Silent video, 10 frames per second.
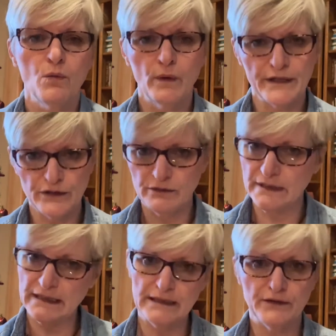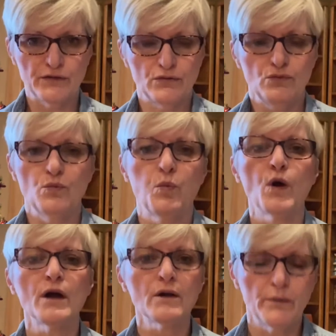what you need to
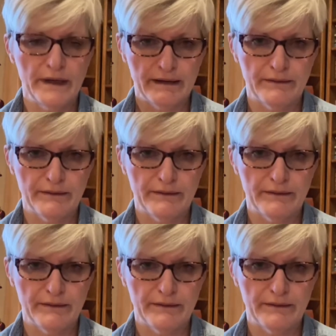work with